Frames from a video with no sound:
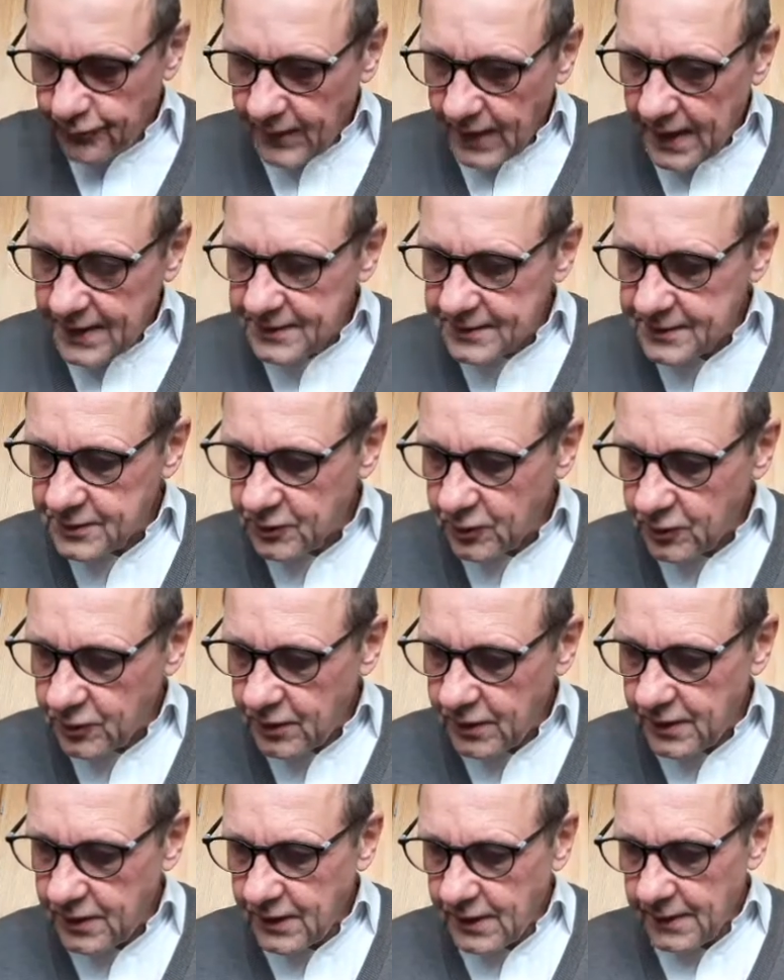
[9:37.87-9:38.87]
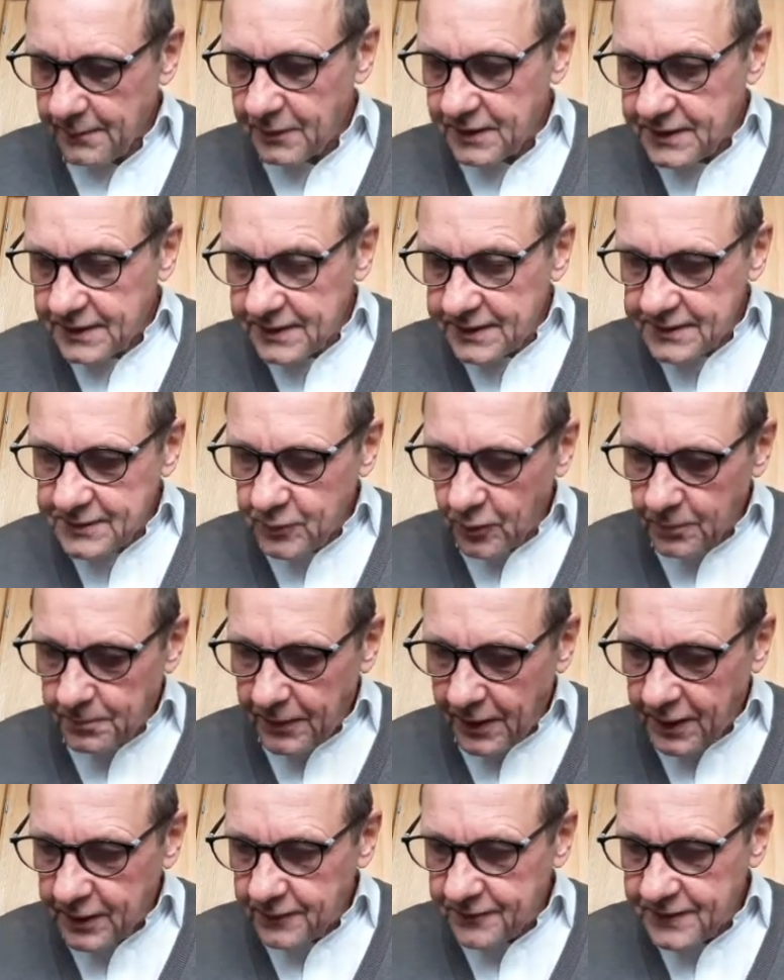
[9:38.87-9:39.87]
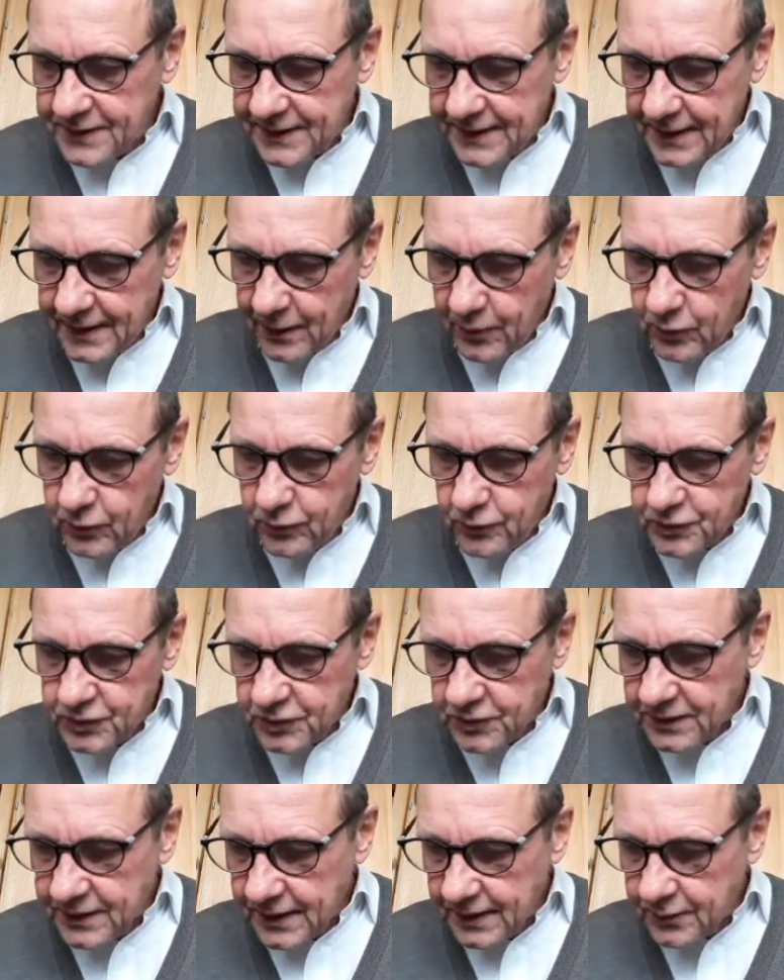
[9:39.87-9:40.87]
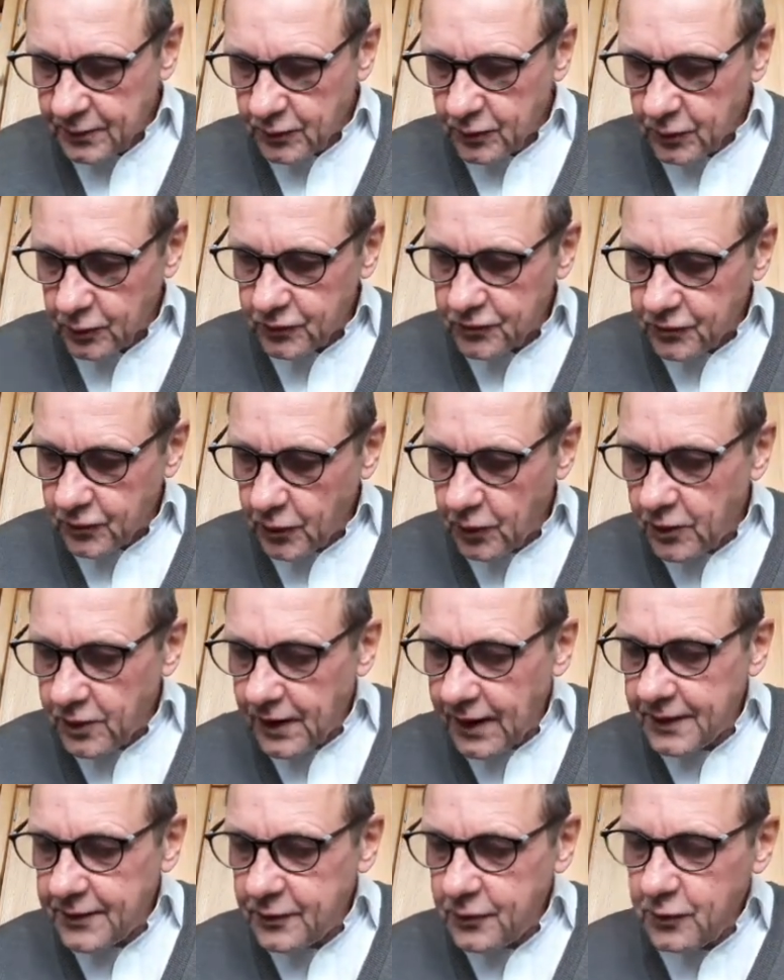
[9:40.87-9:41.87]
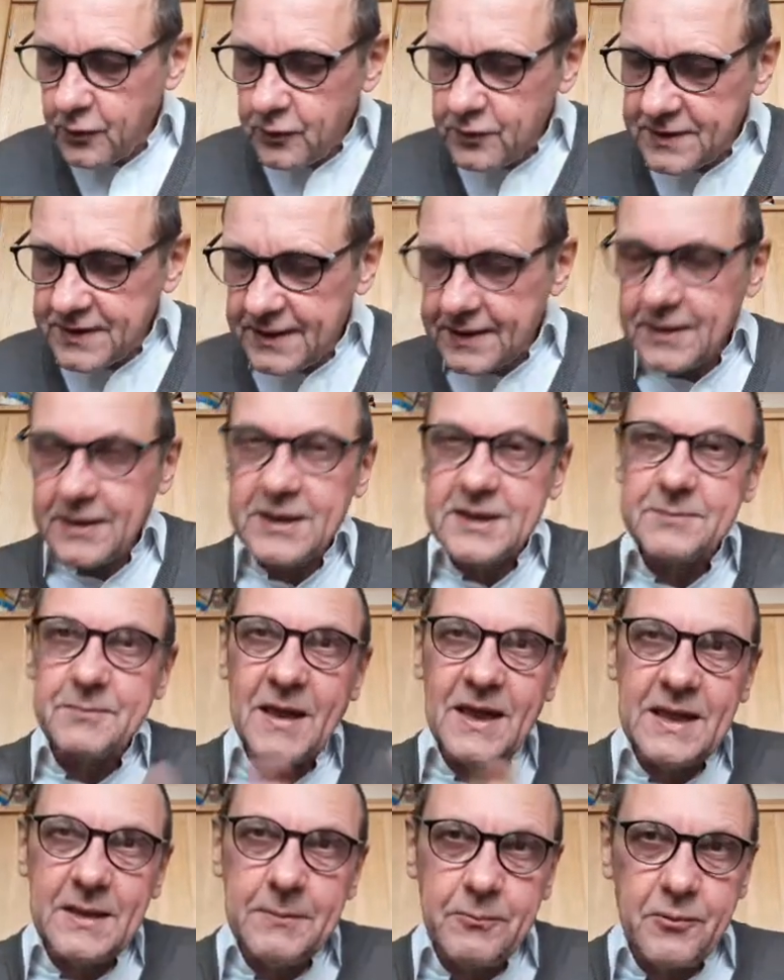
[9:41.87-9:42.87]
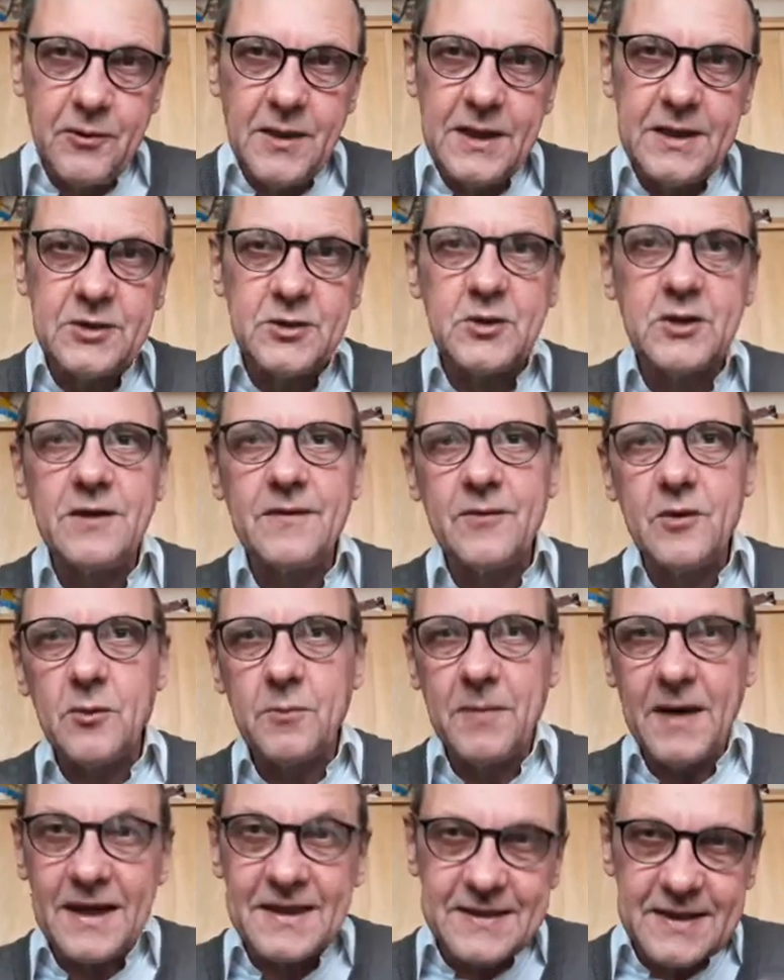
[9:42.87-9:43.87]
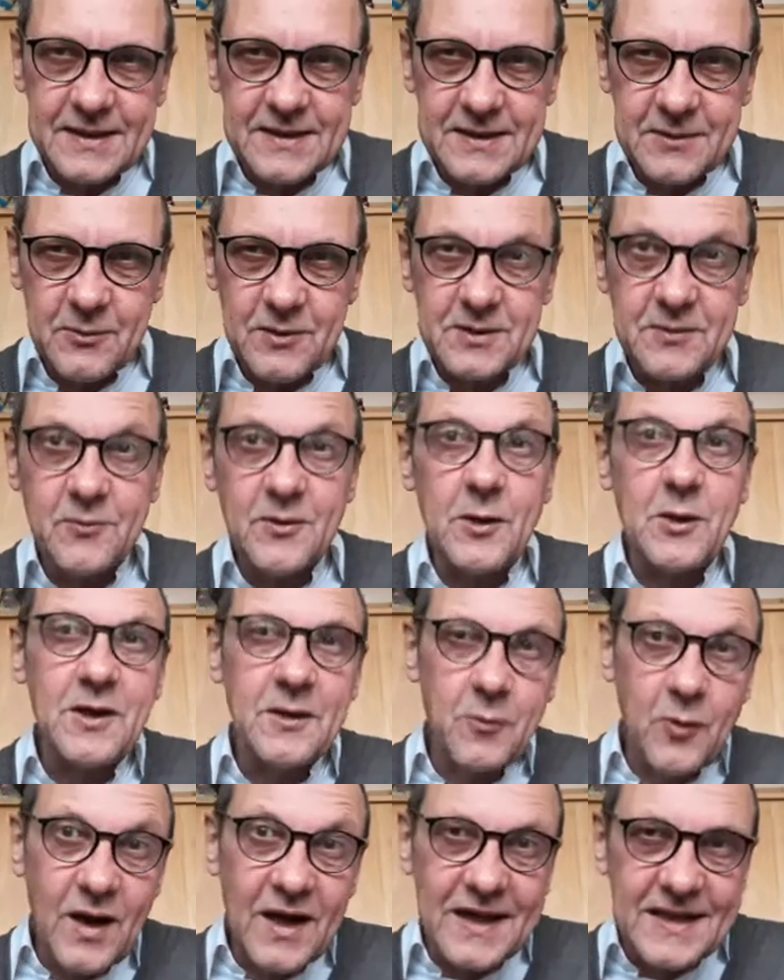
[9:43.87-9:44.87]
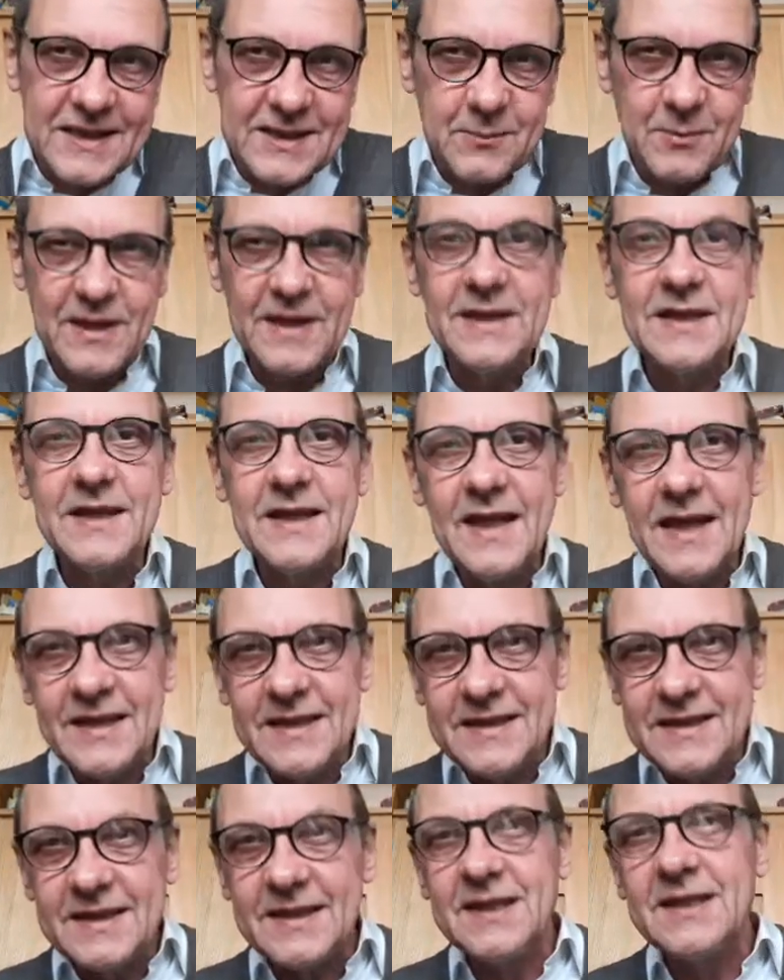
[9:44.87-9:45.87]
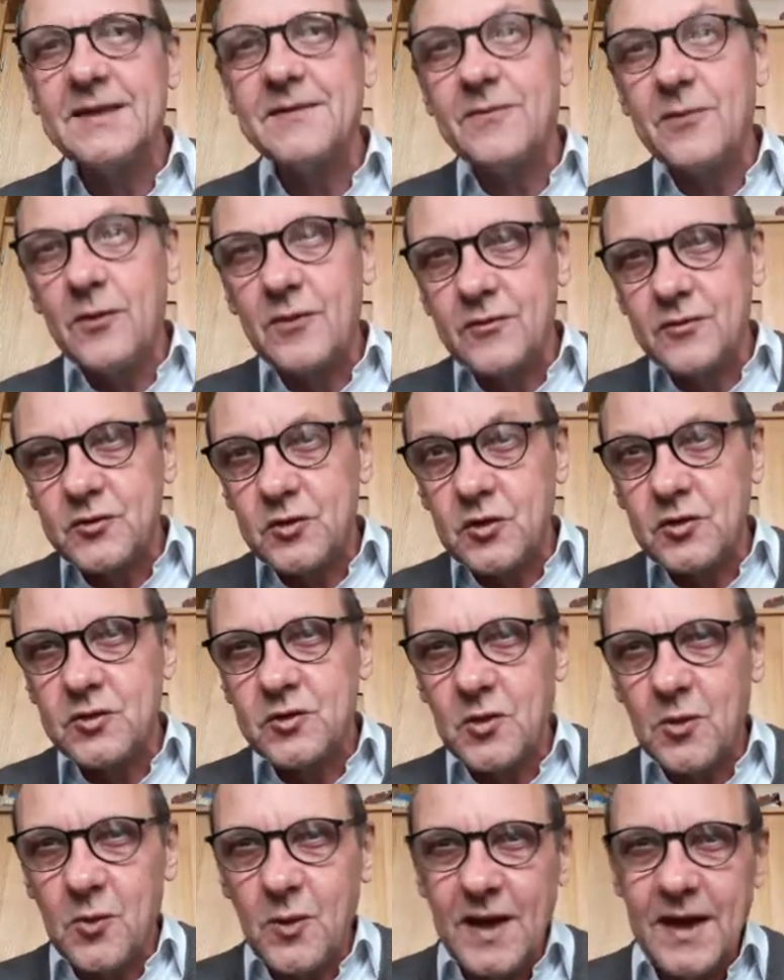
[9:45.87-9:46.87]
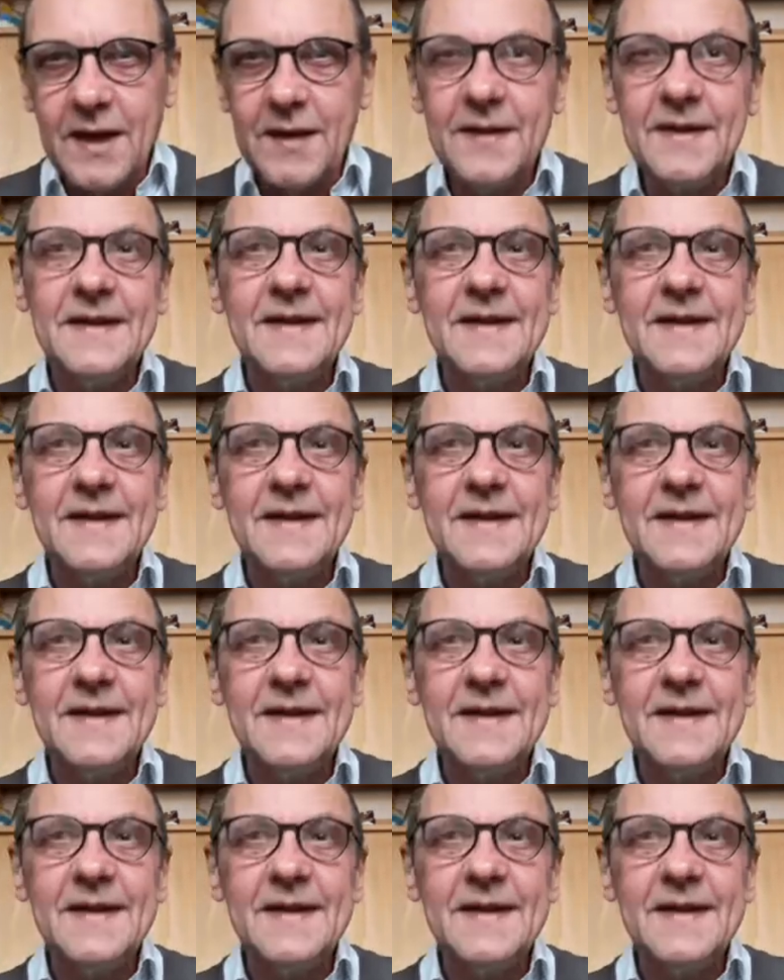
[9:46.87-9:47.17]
And so, but it is all part of the illusion, and the controller are using this manipulation of the past, as it was very well explained in 1984 of George Orwell.